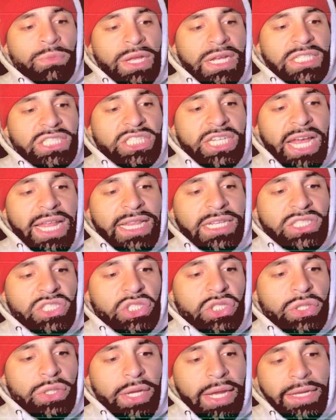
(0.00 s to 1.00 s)

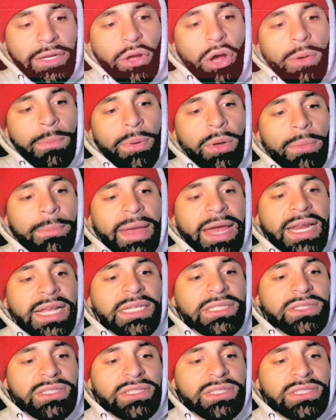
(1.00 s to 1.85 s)
Challenger and On-Ball Menace.